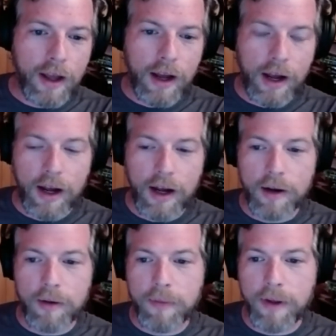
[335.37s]

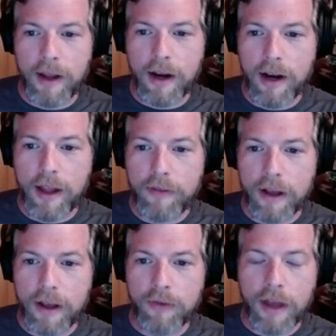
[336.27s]
That
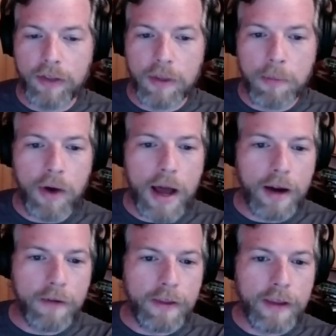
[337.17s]
sounds like the plot
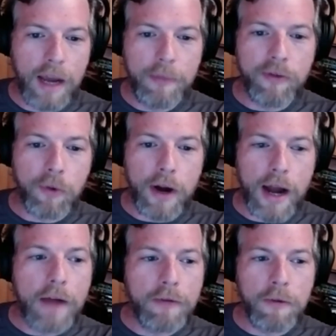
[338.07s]
of a dime store
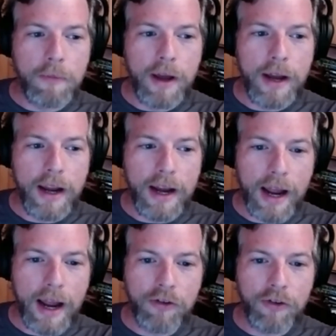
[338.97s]
novel, but it
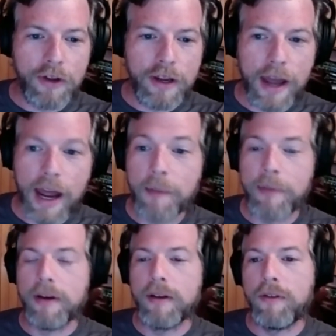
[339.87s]
actually happened.